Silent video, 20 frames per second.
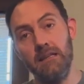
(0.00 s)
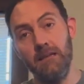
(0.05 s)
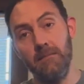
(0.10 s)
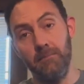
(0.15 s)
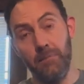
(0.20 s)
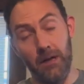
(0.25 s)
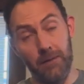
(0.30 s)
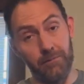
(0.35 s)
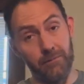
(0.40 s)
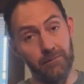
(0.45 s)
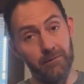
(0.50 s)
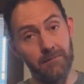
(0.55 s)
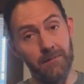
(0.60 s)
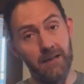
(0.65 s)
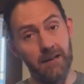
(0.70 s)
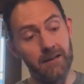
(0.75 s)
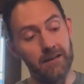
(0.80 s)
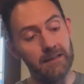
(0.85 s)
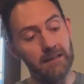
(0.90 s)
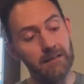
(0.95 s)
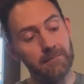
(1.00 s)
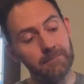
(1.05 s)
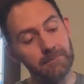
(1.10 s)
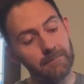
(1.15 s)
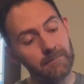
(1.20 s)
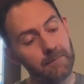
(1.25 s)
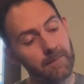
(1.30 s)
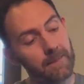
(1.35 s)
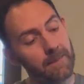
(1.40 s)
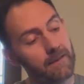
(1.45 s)
poplar body,
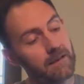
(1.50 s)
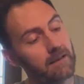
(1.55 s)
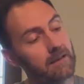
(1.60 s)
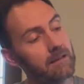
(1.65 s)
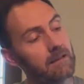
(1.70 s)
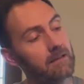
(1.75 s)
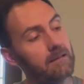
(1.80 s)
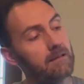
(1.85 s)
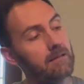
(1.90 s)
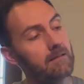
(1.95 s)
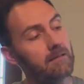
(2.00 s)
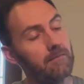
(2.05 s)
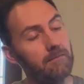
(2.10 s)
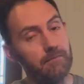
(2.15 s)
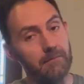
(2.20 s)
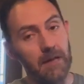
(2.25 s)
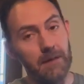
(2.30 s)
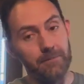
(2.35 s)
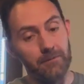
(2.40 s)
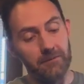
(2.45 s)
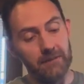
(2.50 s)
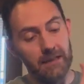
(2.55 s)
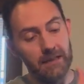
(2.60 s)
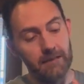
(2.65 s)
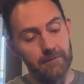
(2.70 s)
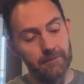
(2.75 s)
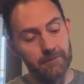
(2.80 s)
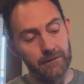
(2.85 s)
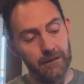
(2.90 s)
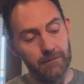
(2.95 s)
maple neck
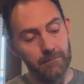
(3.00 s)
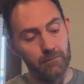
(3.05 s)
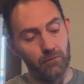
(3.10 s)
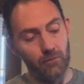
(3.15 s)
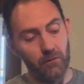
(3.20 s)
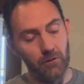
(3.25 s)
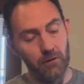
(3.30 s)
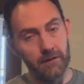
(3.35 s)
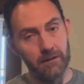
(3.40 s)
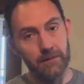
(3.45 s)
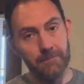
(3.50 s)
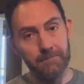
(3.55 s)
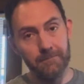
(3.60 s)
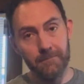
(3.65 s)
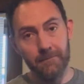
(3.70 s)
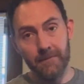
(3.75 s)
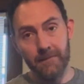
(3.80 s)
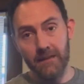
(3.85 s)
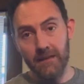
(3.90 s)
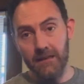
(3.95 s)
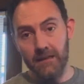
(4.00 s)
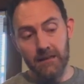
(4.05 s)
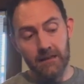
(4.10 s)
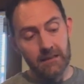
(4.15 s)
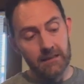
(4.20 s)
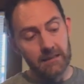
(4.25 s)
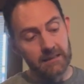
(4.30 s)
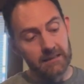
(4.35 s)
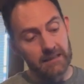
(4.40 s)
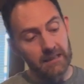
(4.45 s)
and fretboard,
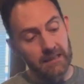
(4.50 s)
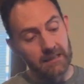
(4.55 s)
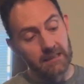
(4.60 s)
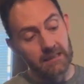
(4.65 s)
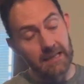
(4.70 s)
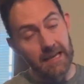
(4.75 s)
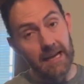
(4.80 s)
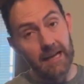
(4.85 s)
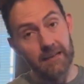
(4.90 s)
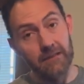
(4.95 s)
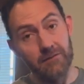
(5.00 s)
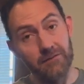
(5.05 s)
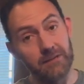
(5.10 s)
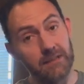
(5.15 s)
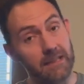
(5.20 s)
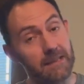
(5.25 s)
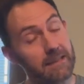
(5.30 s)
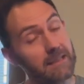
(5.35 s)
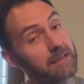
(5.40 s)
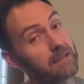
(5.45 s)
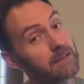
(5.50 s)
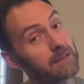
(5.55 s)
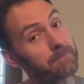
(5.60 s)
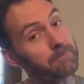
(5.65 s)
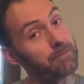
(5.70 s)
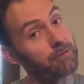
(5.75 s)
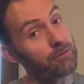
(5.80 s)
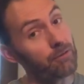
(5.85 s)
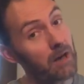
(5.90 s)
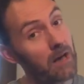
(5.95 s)
6 saddles, and this is
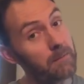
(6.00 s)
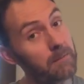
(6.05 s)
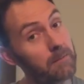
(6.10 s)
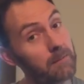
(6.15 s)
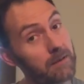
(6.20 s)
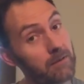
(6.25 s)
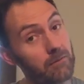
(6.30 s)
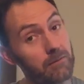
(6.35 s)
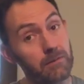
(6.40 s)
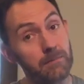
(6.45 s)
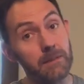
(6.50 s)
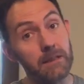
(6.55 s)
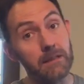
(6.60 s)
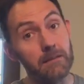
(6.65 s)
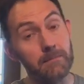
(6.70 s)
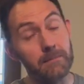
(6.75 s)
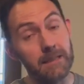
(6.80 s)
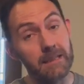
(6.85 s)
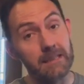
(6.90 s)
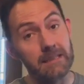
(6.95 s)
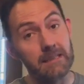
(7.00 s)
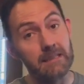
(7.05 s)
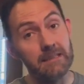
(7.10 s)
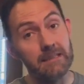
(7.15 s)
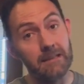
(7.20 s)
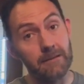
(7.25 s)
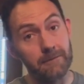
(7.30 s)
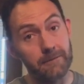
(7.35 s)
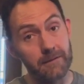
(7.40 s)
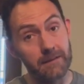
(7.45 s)
probably going to be the biggest
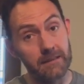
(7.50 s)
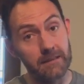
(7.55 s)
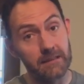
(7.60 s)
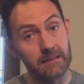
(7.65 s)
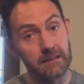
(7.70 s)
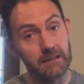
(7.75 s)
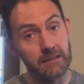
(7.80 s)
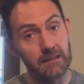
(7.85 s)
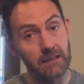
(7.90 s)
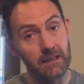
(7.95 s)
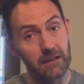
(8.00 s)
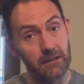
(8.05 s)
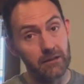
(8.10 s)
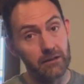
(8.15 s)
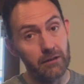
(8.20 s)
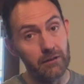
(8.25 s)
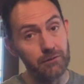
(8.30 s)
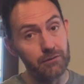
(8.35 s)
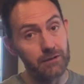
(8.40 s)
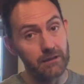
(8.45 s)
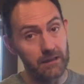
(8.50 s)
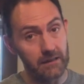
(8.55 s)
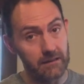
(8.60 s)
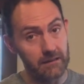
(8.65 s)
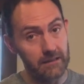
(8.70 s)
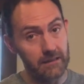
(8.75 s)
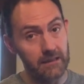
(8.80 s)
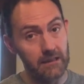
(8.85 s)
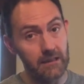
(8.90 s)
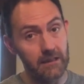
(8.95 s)
difference
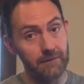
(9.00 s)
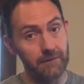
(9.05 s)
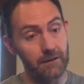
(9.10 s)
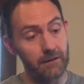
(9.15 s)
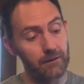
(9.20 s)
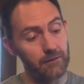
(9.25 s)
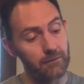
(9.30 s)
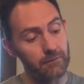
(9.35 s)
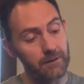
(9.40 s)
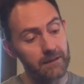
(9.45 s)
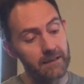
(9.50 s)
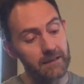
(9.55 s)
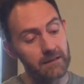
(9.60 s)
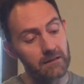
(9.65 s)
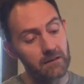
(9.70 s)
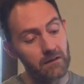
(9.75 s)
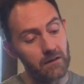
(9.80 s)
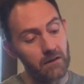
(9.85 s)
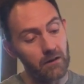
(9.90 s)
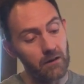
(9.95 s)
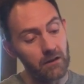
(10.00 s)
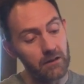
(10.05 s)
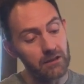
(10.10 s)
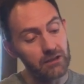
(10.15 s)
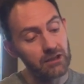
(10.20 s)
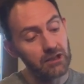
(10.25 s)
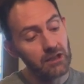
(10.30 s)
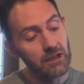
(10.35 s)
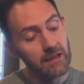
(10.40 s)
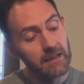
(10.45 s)
acoustically of the three
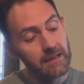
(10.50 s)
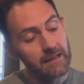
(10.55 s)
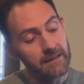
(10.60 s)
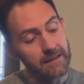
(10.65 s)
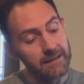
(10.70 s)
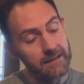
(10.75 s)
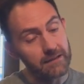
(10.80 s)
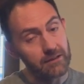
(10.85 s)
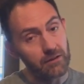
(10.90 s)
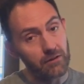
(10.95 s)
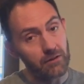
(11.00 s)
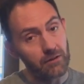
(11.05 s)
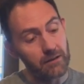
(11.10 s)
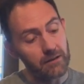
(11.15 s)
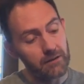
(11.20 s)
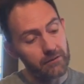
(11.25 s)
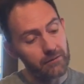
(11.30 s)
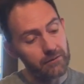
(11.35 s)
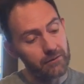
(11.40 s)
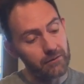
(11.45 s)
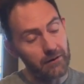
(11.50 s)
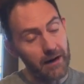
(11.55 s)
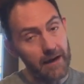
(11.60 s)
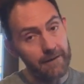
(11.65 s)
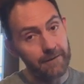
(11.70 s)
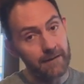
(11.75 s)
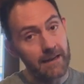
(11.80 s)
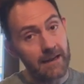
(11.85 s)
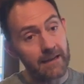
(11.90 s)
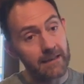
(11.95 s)
guitars. These are
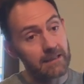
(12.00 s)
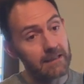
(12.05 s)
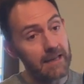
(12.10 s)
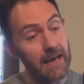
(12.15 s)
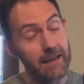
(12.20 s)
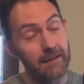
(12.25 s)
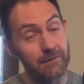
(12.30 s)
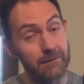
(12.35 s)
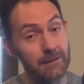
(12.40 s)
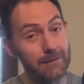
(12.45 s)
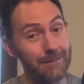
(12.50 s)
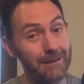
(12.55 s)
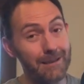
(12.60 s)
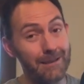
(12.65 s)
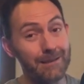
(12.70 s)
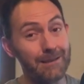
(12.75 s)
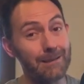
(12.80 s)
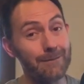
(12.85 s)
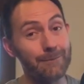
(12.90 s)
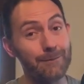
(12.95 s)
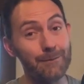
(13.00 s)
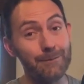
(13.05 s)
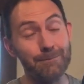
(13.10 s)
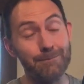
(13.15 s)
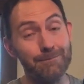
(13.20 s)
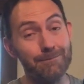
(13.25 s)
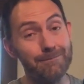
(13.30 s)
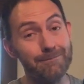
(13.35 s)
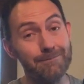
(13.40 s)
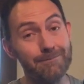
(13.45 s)
Graphtec saddles that have been on there for
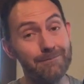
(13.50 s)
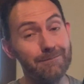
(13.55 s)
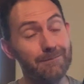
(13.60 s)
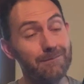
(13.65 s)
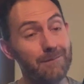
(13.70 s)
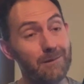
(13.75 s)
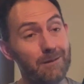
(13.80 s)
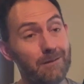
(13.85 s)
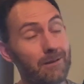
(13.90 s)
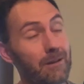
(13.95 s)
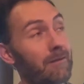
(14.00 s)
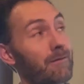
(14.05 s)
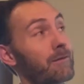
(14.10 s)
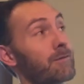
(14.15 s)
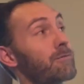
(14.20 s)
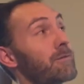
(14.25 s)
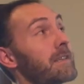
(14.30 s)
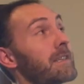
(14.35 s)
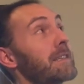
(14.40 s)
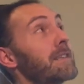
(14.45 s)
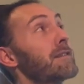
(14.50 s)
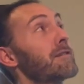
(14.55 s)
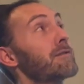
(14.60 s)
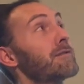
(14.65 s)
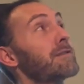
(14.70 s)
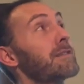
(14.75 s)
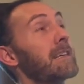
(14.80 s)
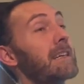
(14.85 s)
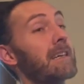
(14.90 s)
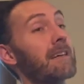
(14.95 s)
over 20
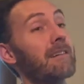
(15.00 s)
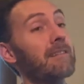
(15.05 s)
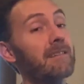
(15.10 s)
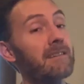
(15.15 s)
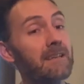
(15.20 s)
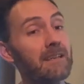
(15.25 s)
years now,